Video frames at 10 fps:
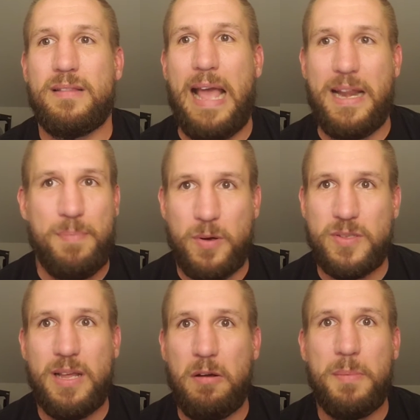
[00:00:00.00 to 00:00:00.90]
any person
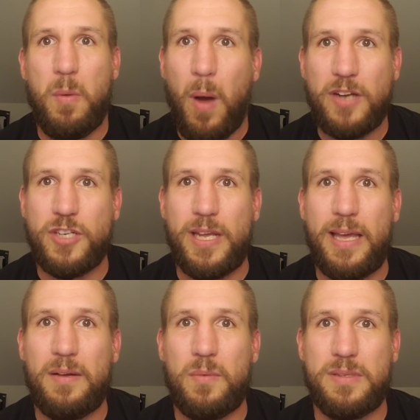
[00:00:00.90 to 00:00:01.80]
that would be watching
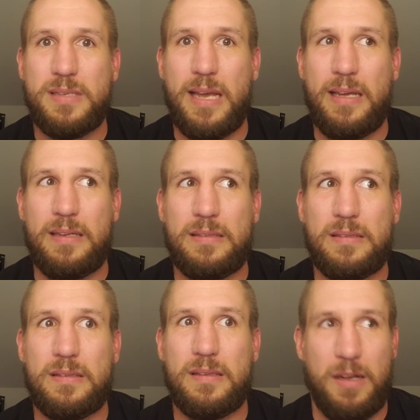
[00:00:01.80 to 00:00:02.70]
it would say,
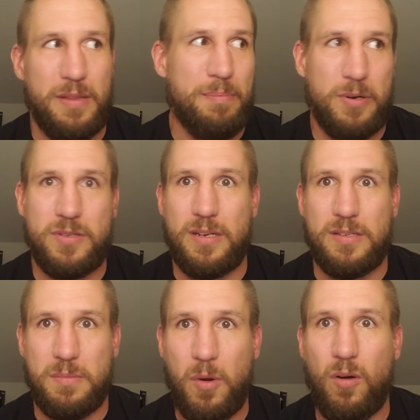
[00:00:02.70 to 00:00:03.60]
no, that person is
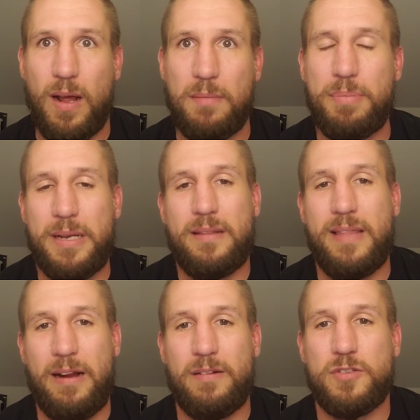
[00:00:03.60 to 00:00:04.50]
a moron. But
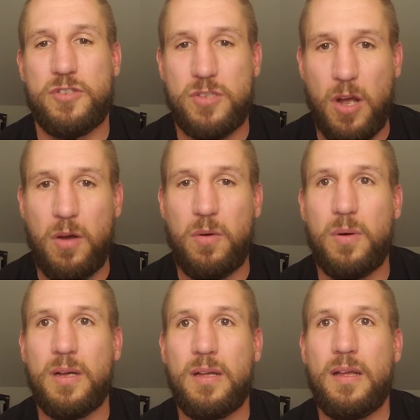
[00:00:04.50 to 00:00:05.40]
they're
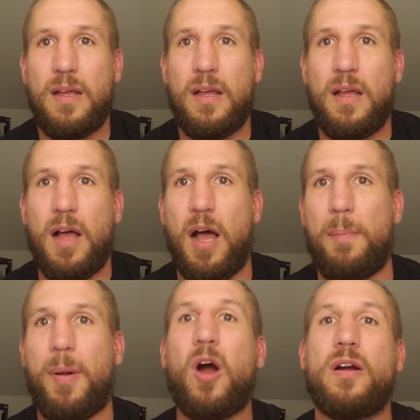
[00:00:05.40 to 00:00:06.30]
so
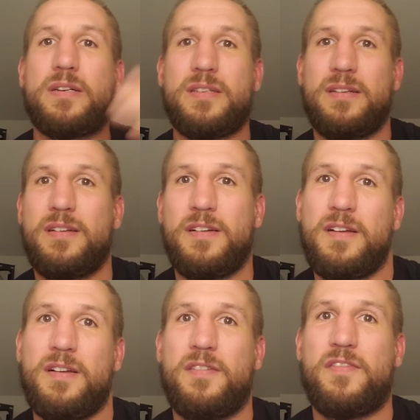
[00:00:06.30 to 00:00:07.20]
apart
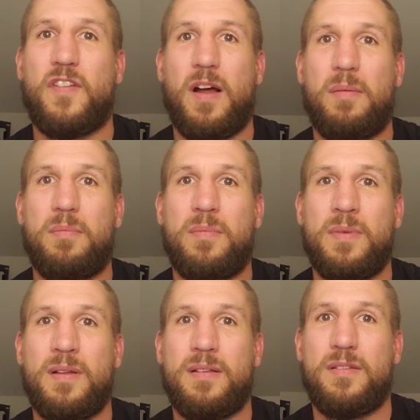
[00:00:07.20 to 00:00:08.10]
from
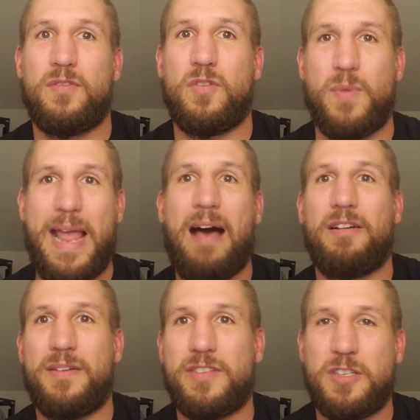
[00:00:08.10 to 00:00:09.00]
the
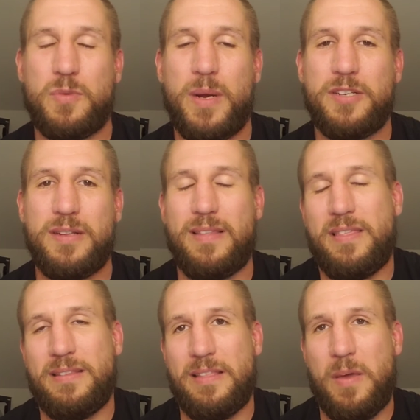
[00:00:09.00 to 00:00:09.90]
reality of the situation that they
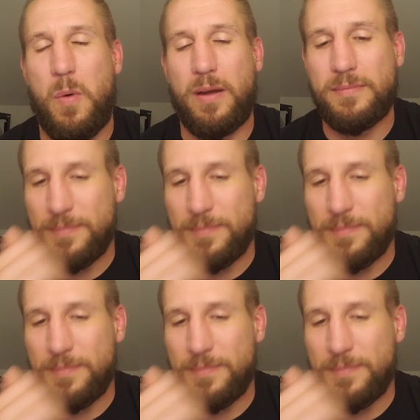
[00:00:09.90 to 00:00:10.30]
think that they won.